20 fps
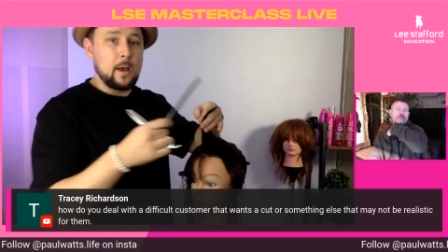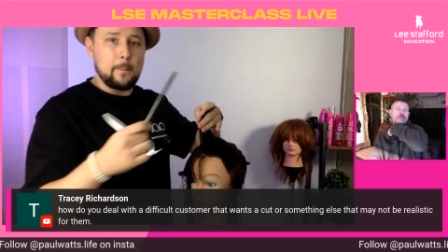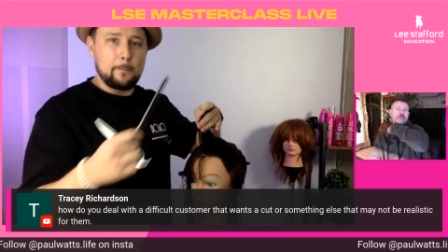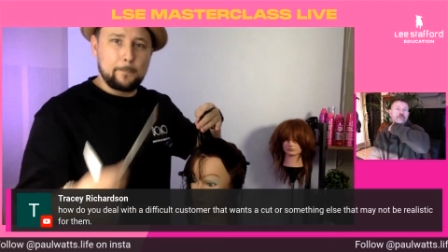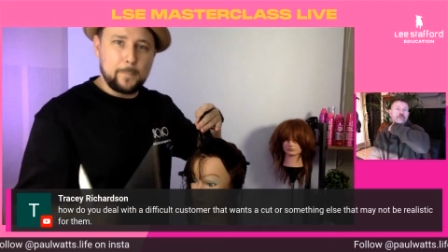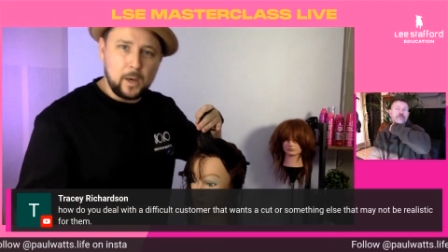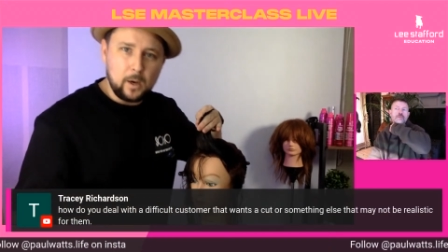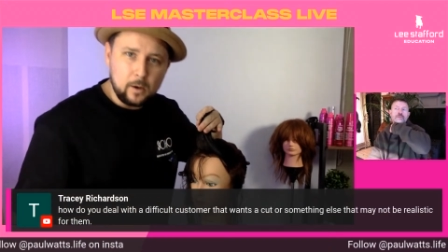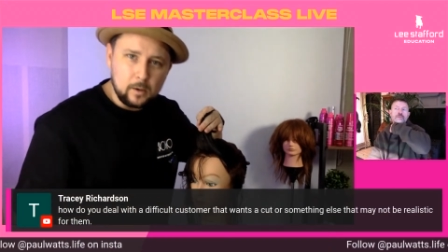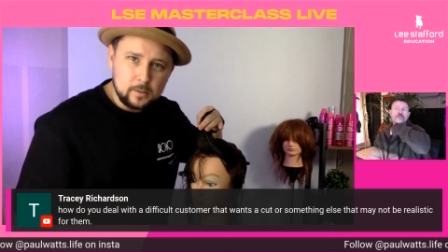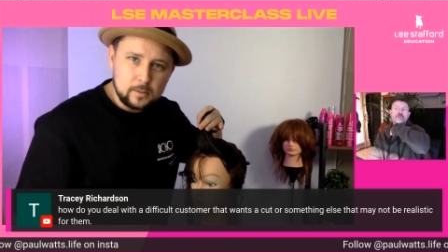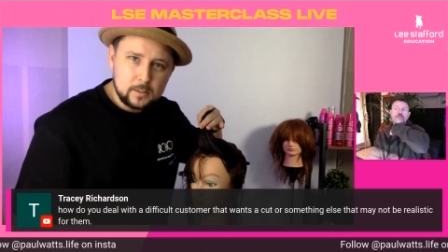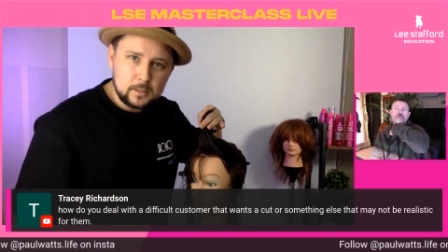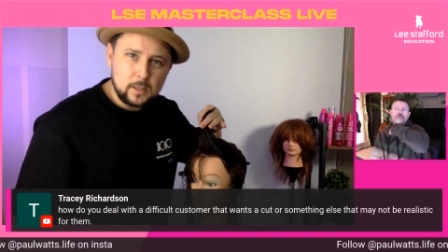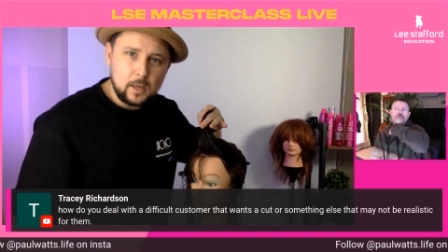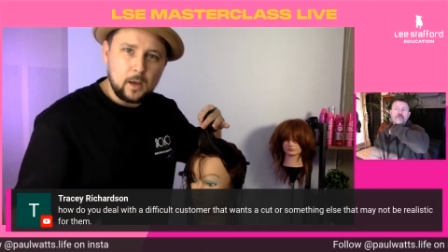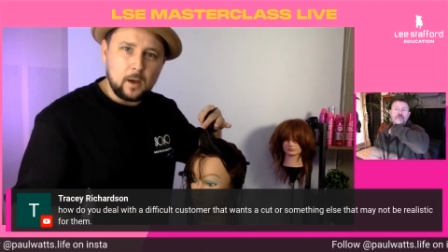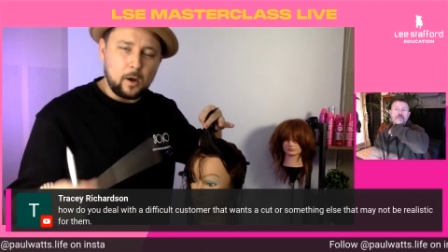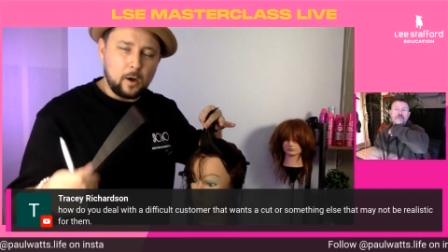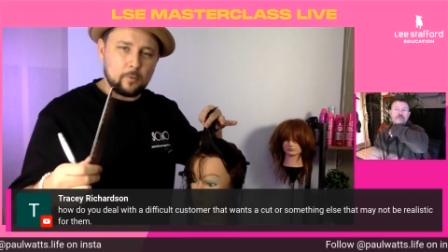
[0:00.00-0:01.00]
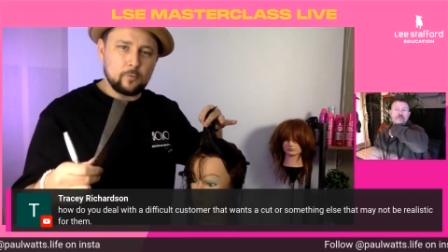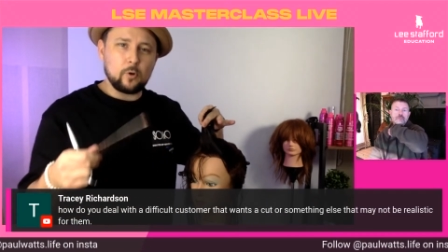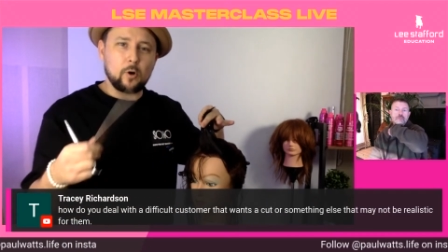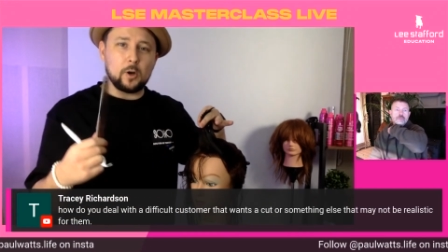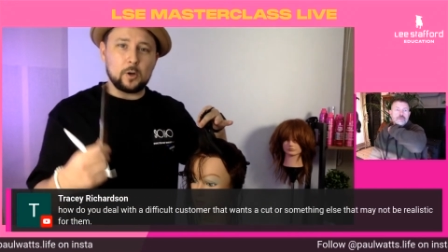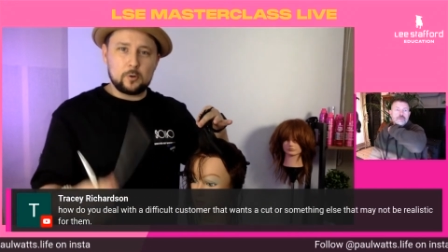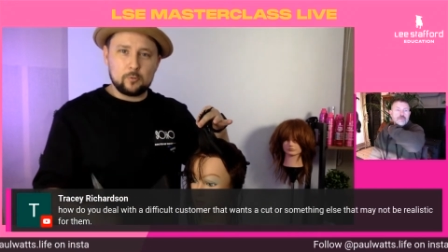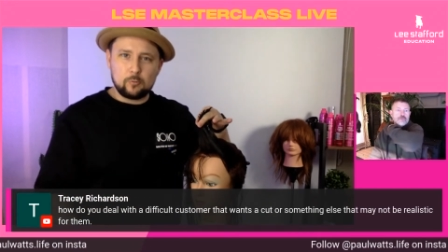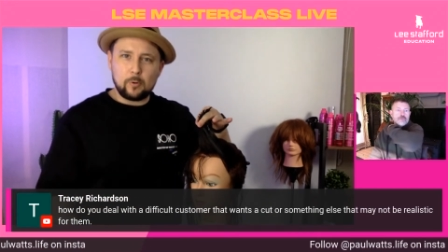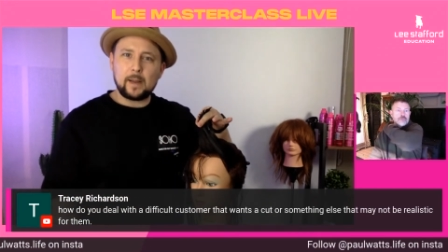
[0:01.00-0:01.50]
but I've got a
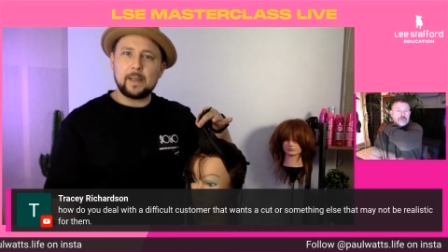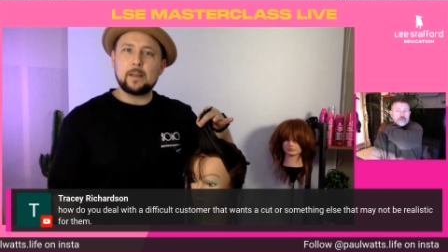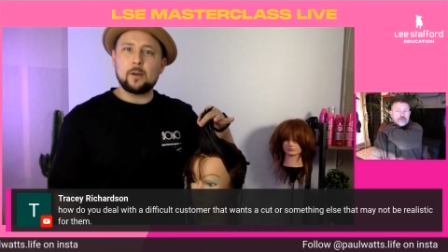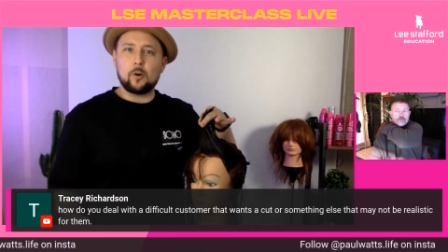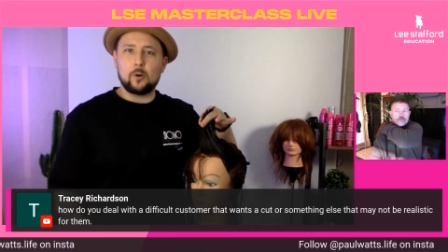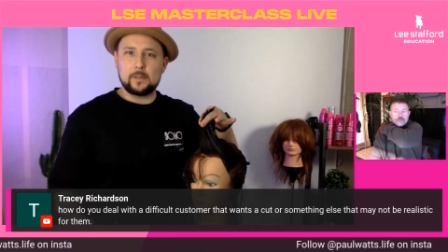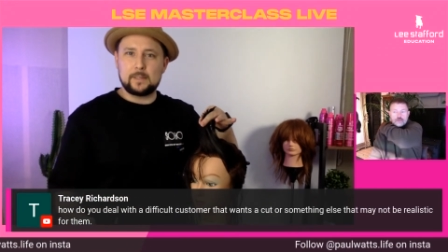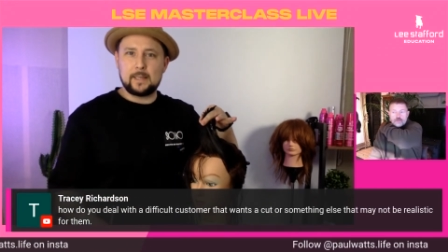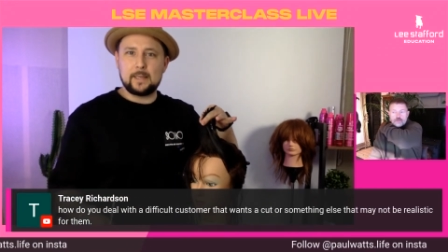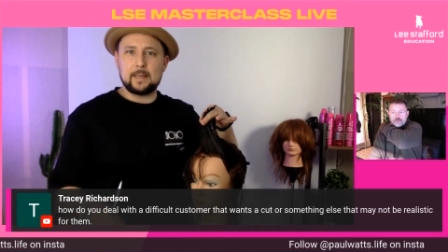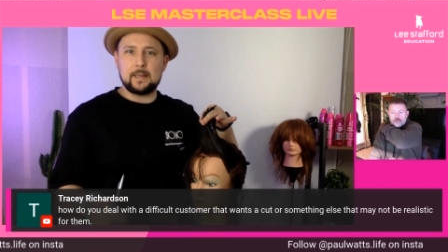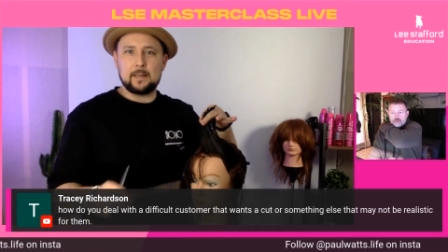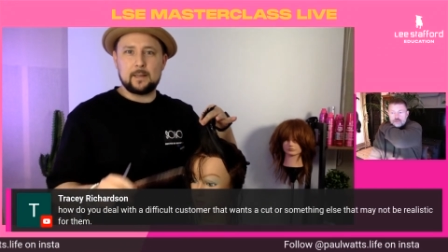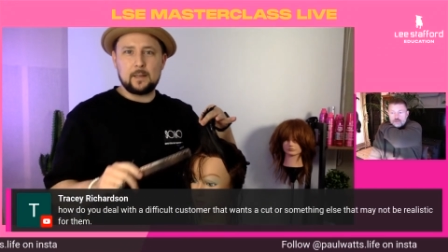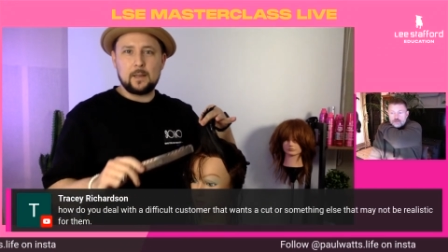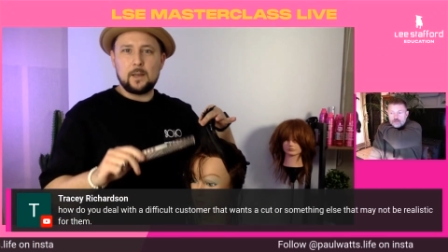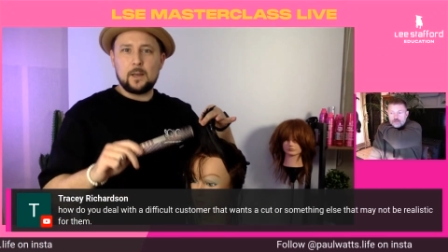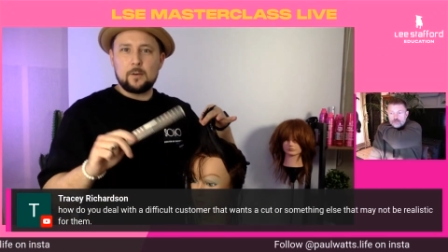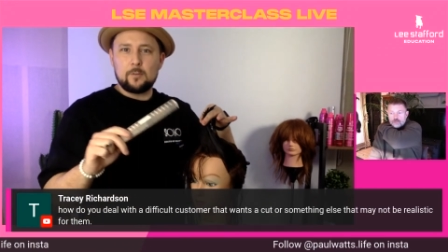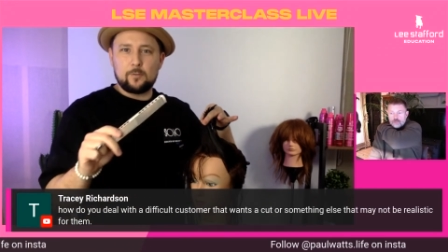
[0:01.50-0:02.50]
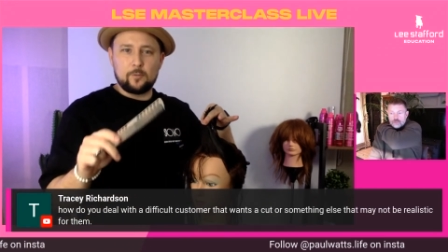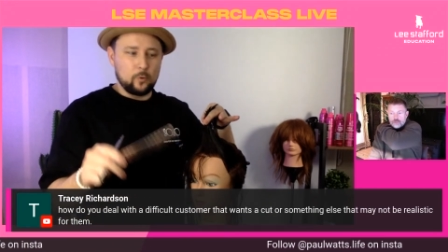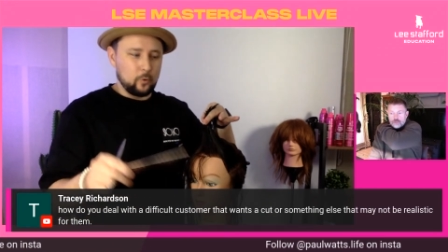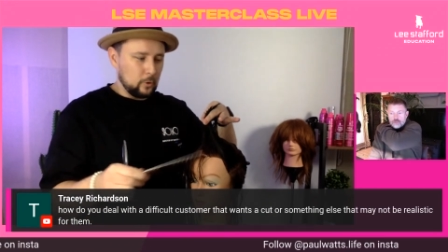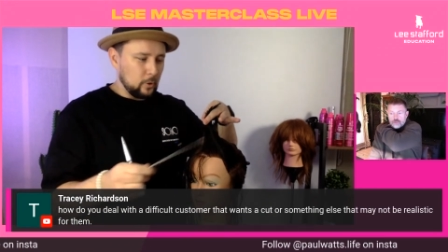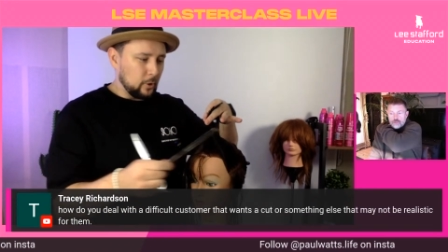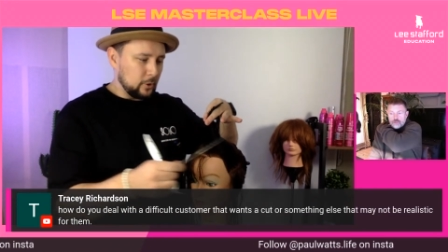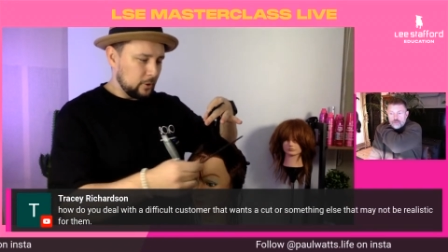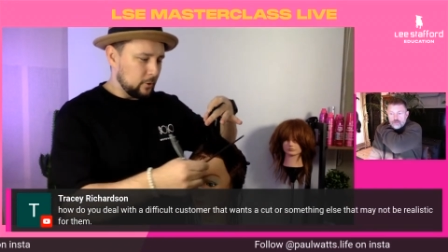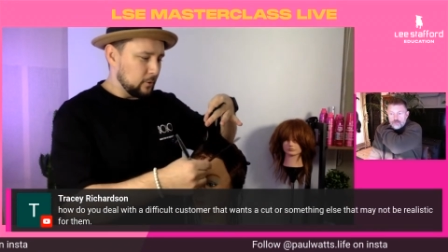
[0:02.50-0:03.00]
great idea for,
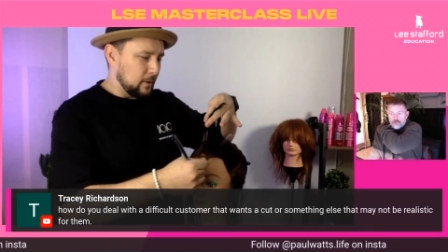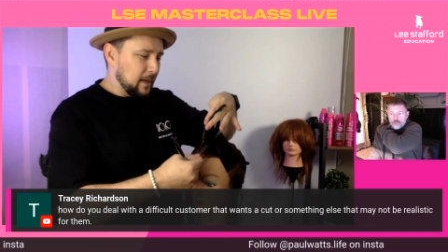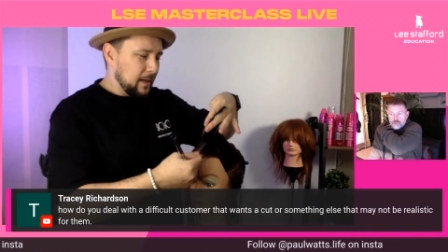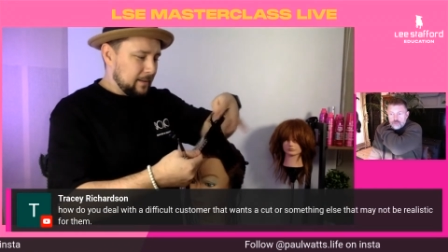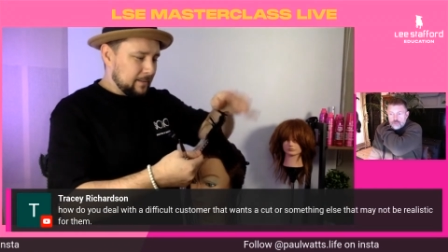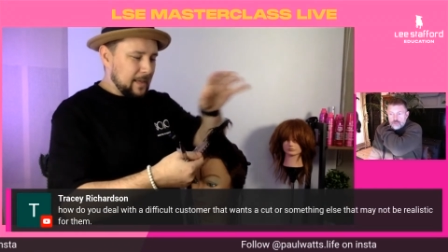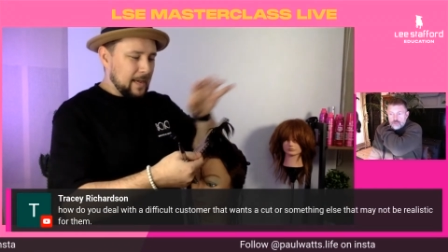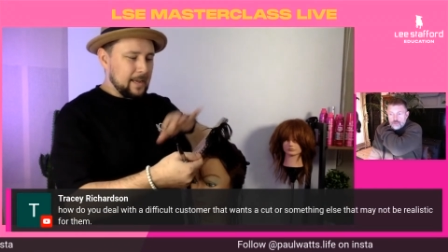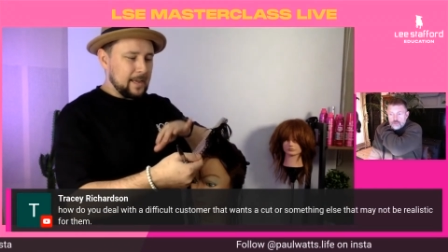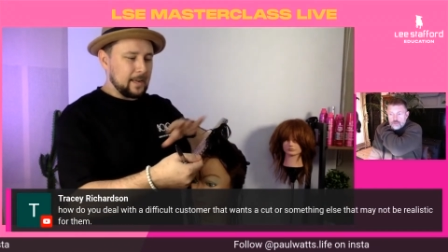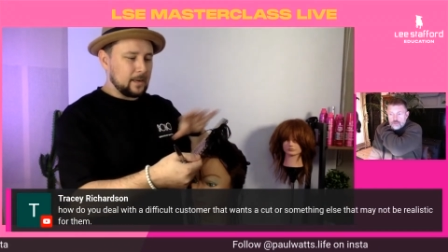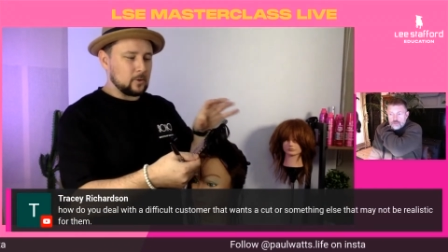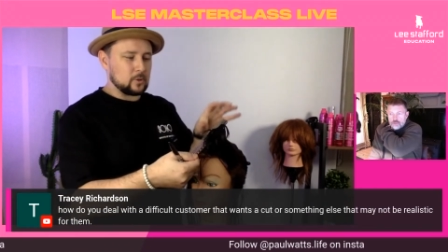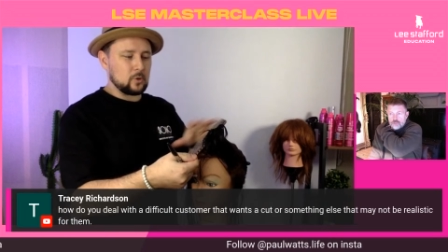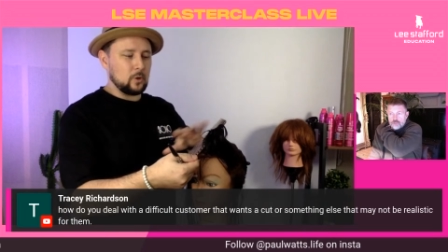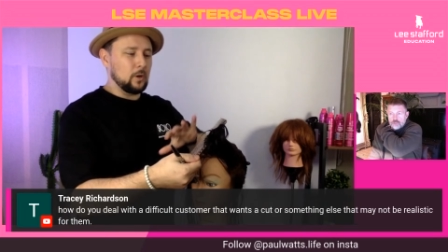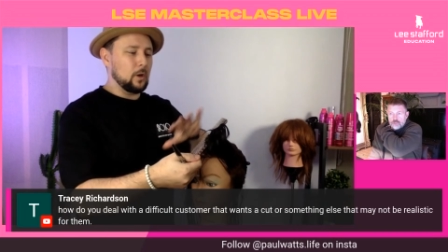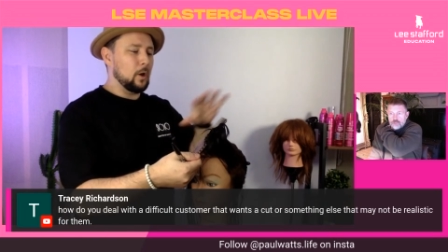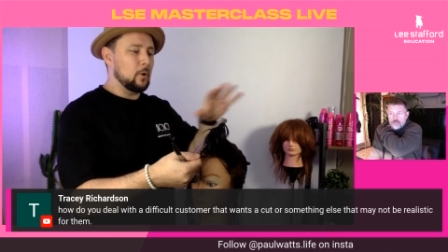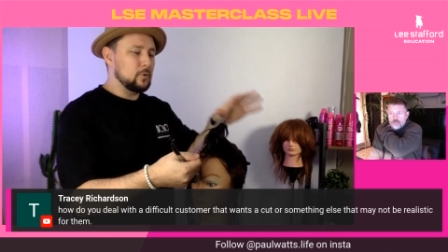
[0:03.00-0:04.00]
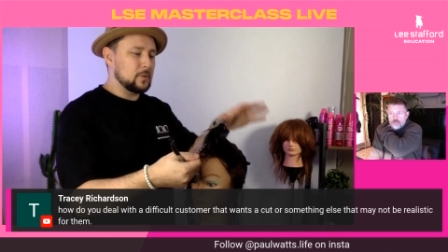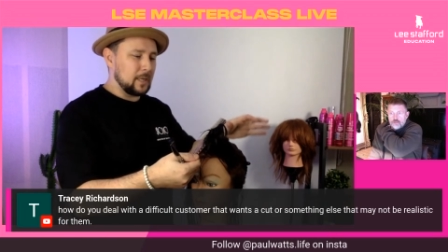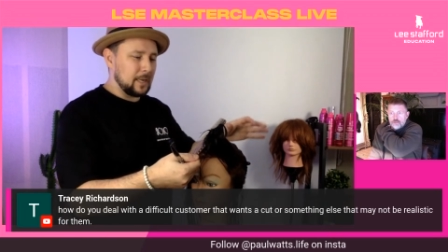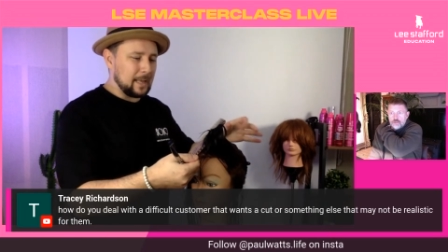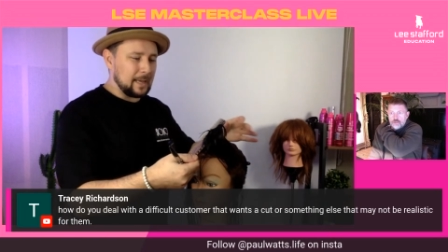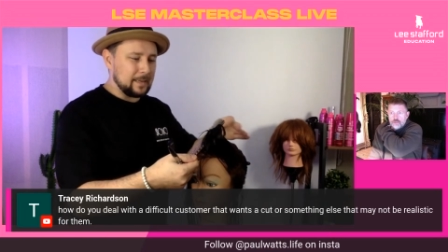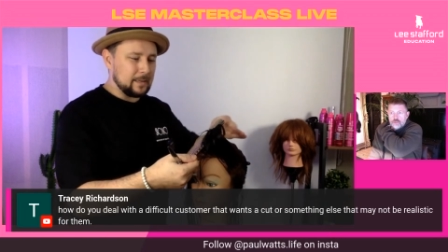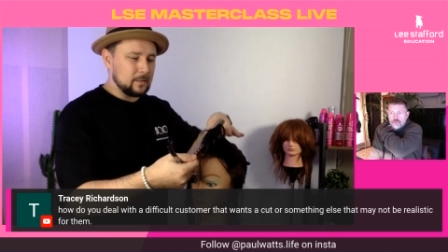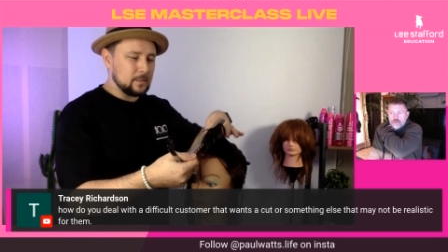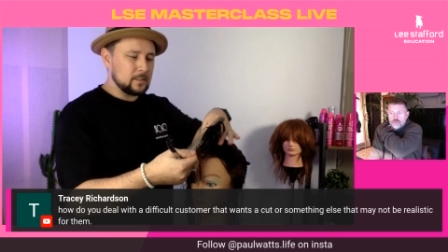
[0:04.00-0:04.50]
look, that haircut's got loads of
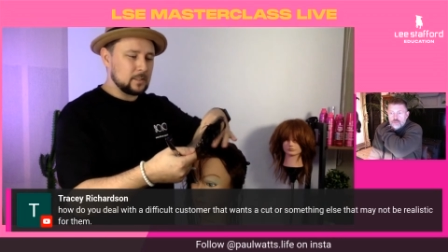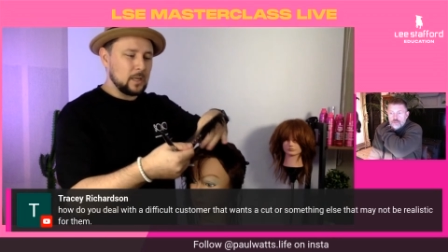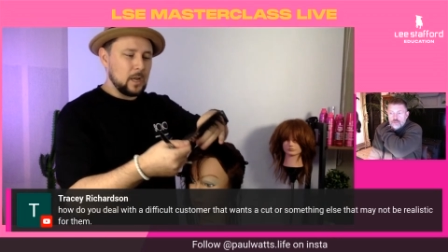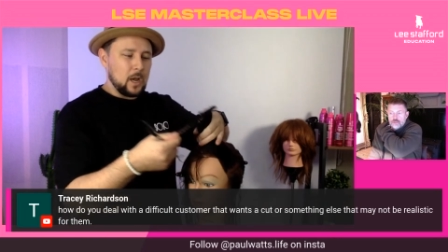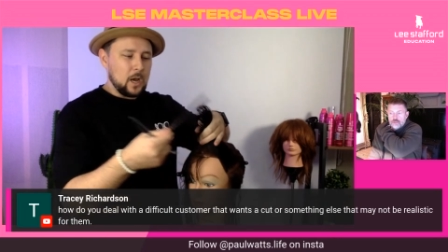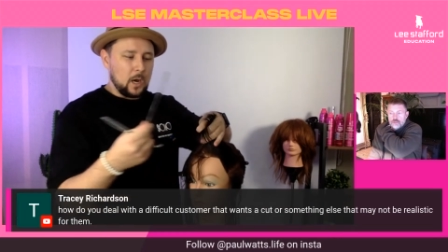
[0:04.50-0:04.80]
layers.